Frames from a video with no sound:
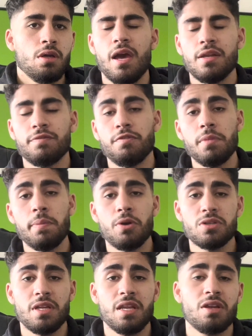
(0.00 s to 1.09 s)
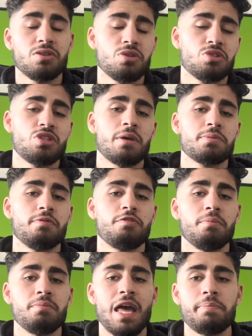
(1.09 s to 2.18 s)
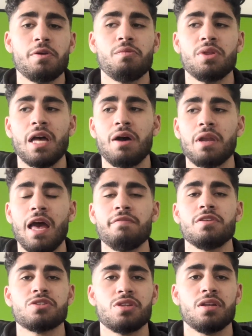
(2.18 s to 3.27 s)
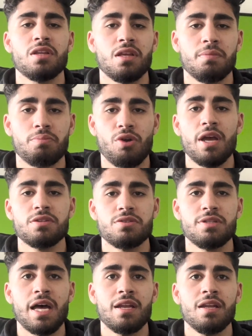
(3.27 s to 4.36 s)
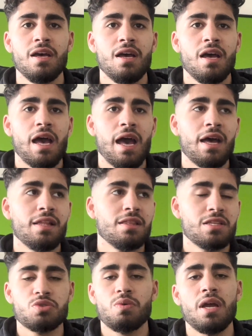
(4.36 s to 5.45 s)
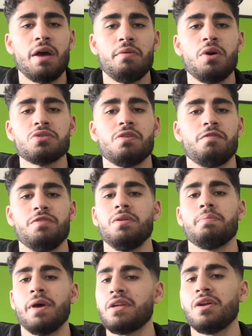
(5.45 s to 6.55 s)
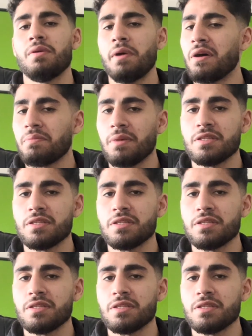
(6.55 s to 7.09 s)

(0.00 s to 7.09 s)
And for me personally, it also stops me from napping without having studying prior to that. And this way I will also feel better about my